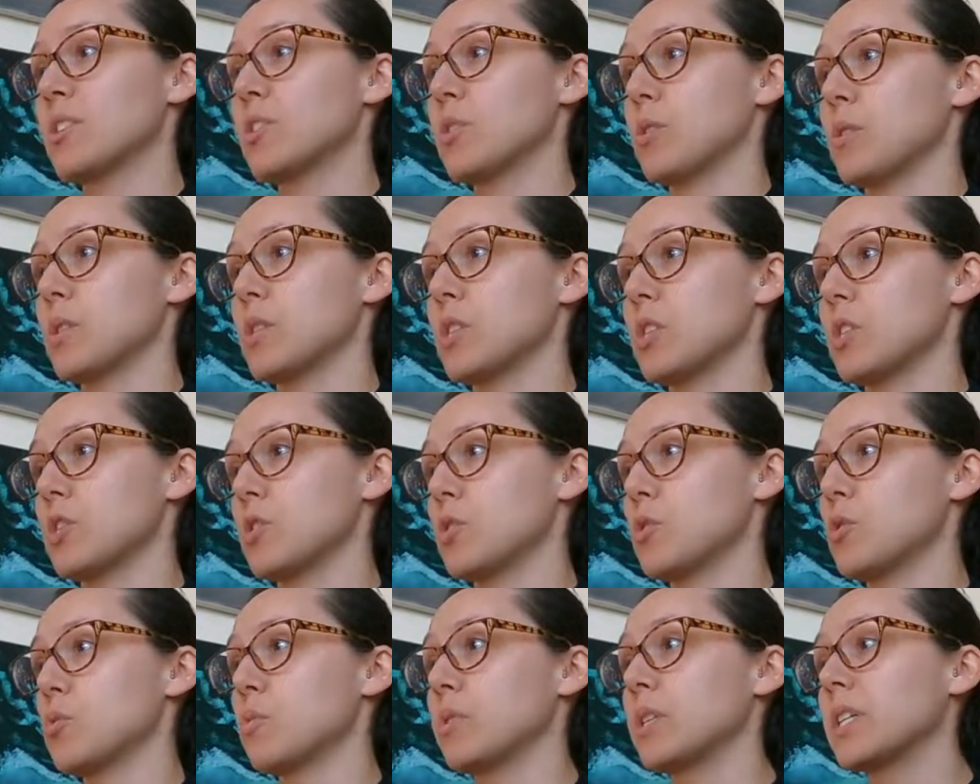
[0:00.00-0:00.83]
So this is
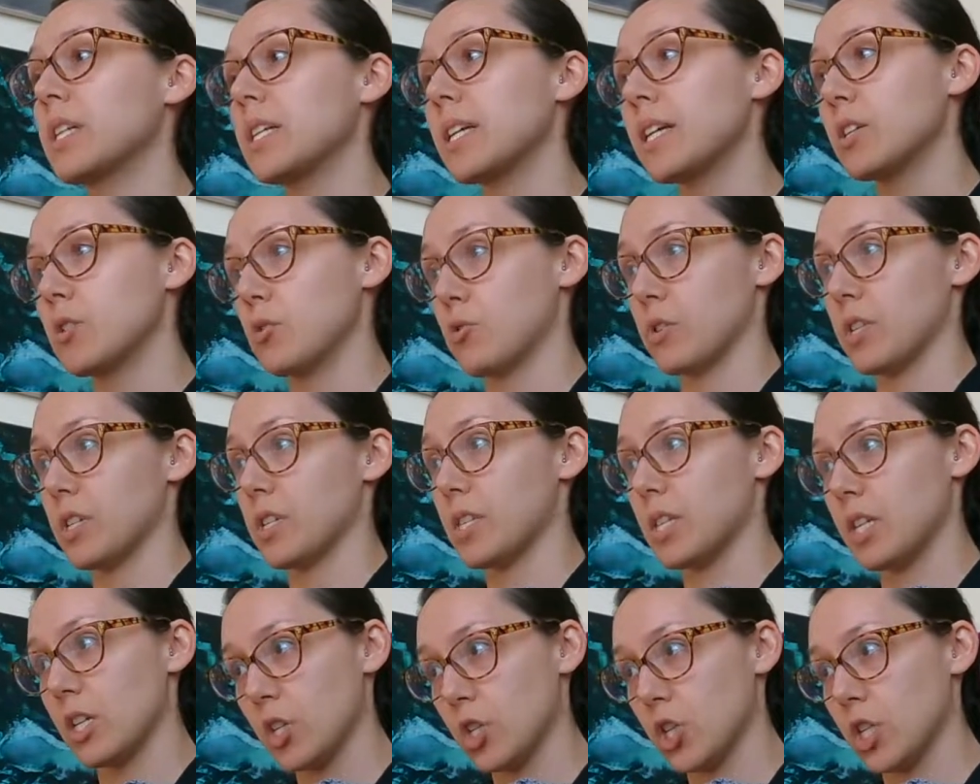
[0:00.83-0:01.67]
a 20-day
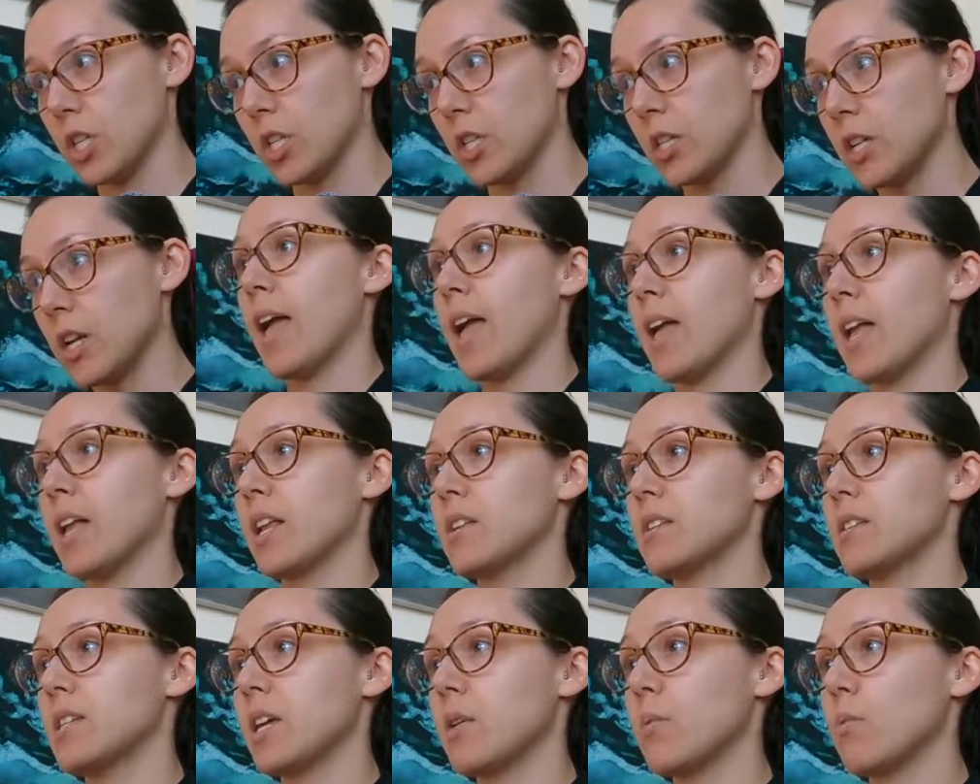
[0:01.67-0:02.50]
transition,
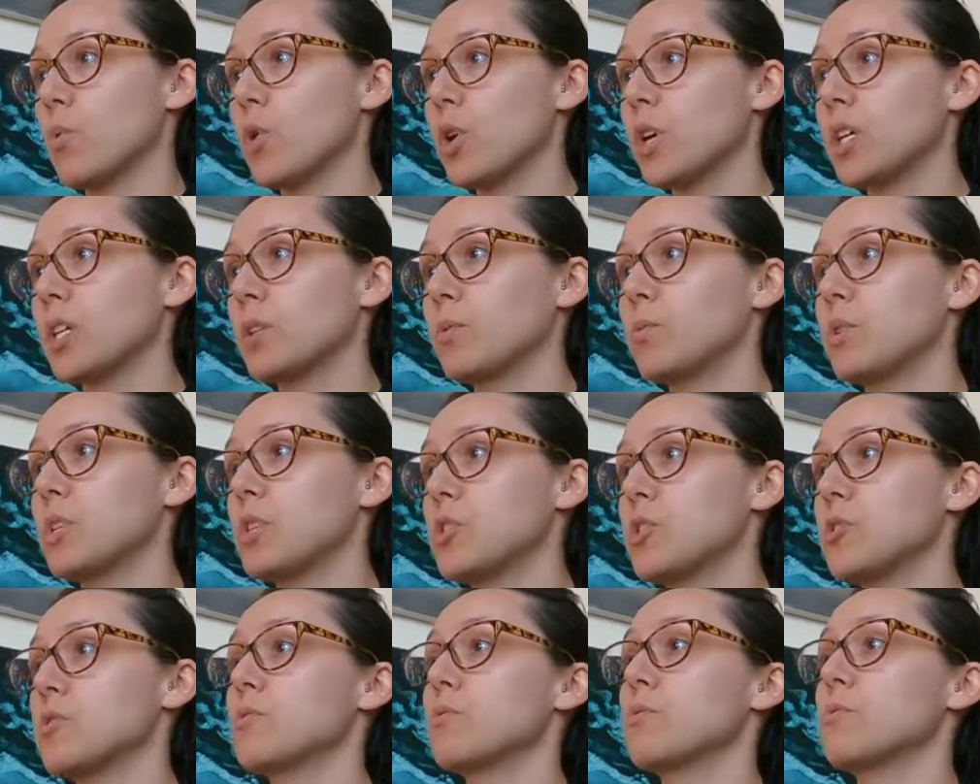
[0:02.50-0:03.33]
and day 1, we
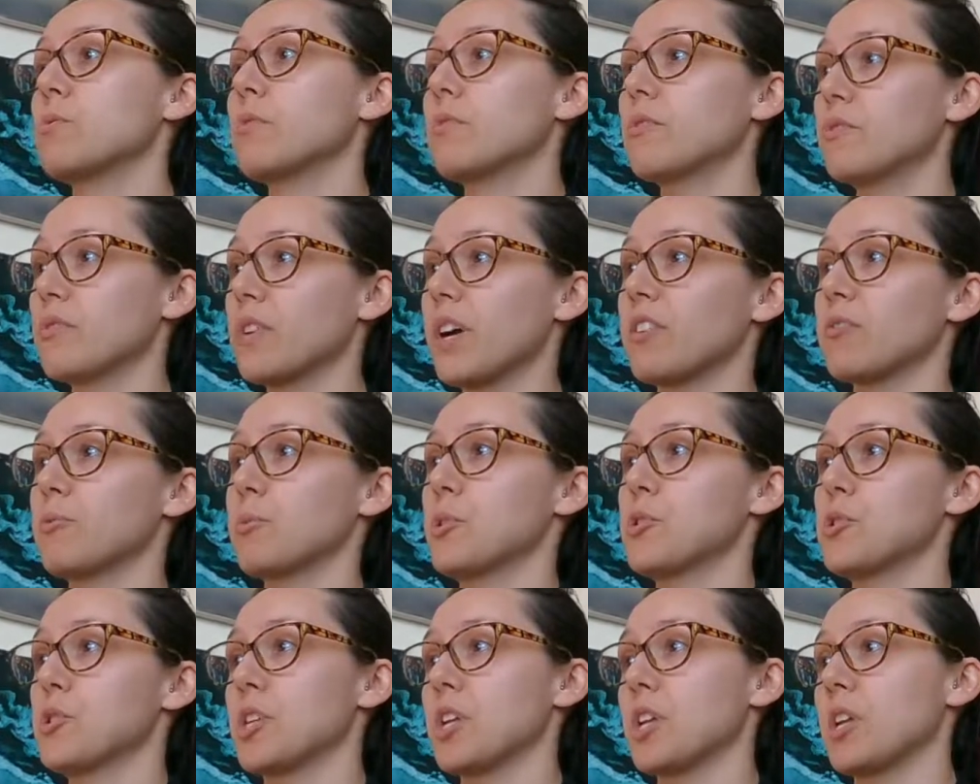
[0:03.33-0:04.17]
do
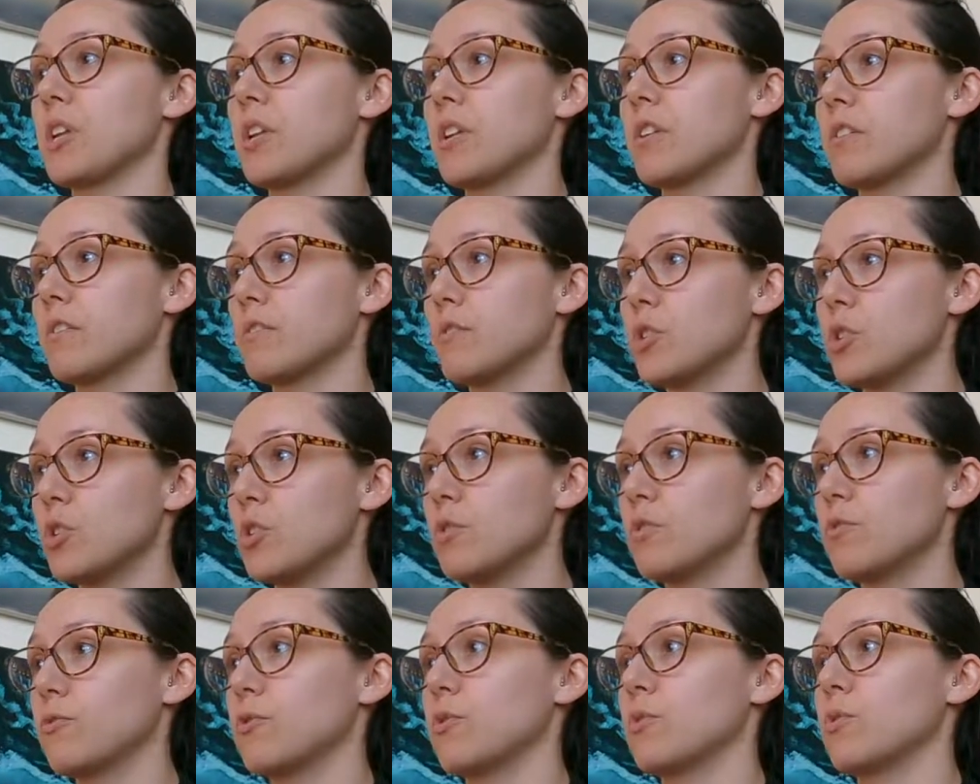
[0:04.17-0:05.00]
5% of the
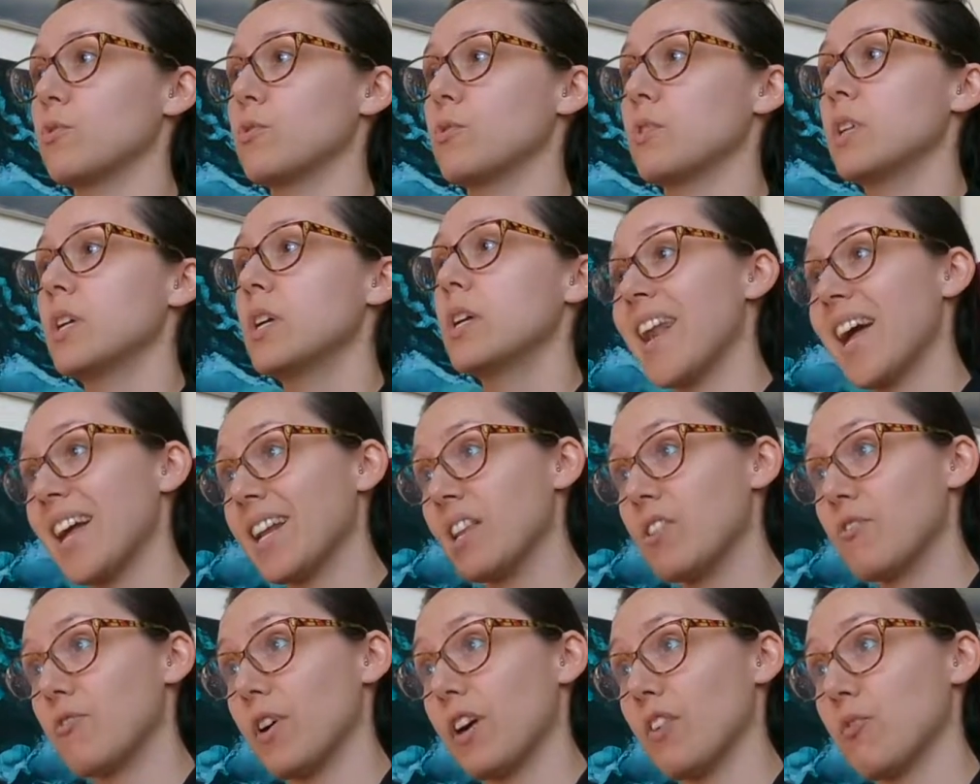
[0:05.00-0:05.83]
new food,
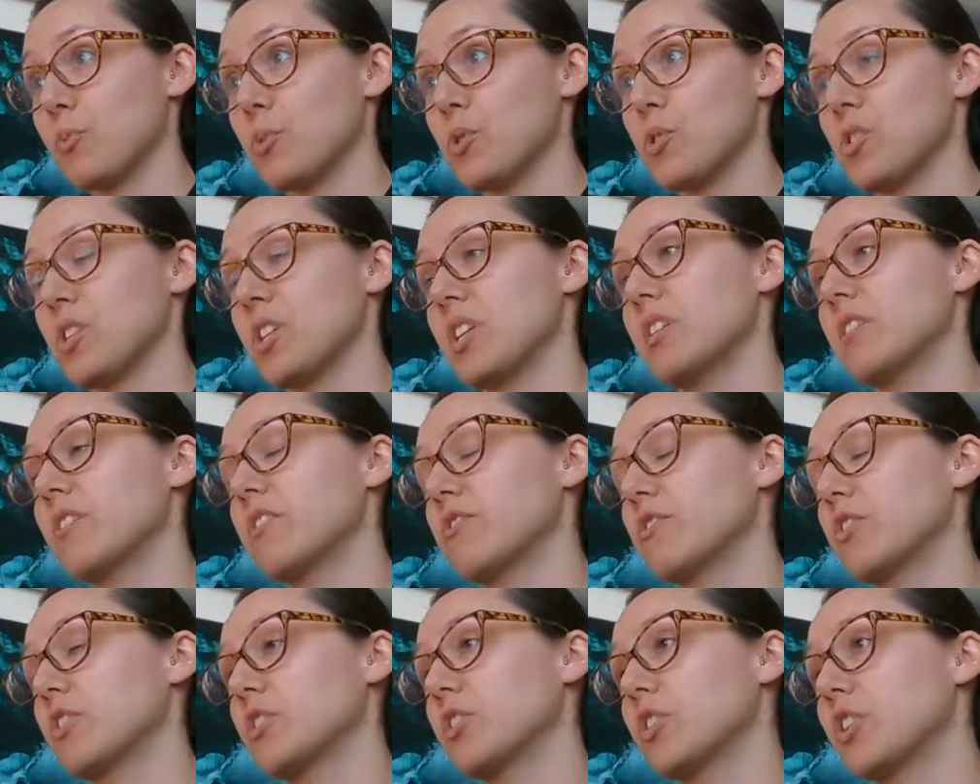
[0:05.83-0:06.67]
95%
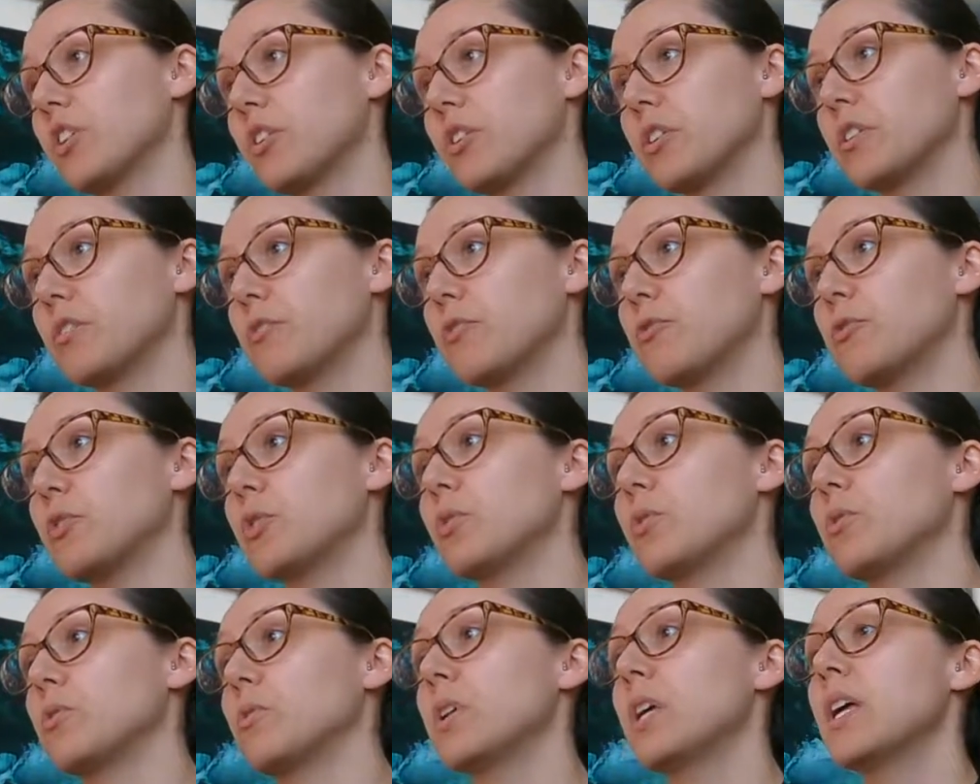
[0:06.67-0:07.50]
of the current
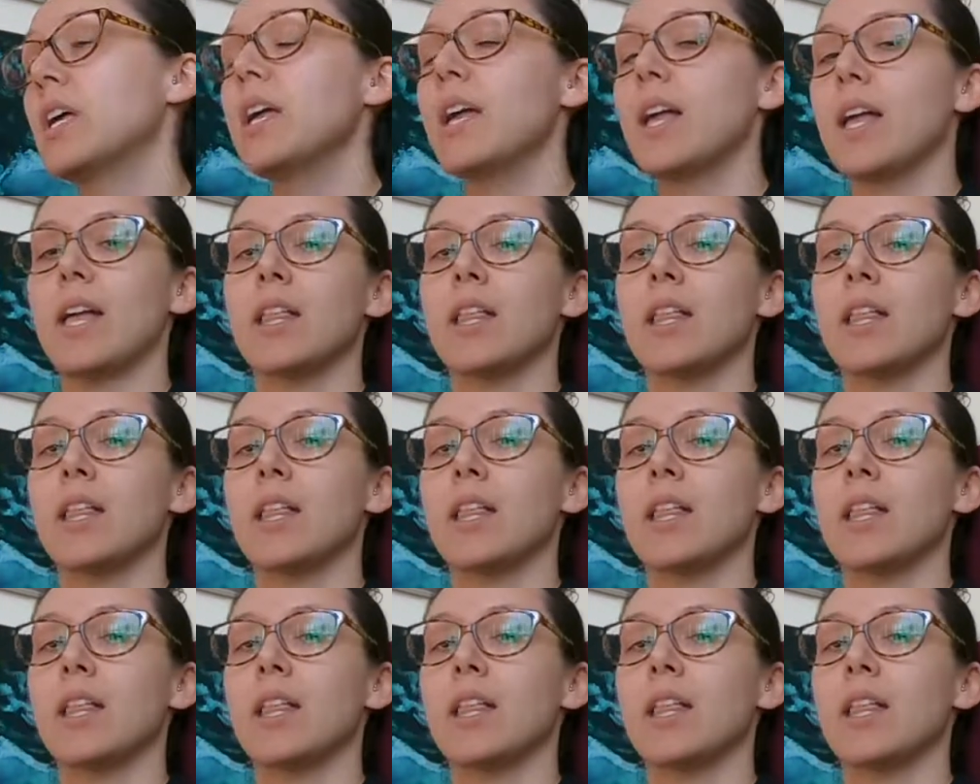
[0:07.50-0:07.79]
food,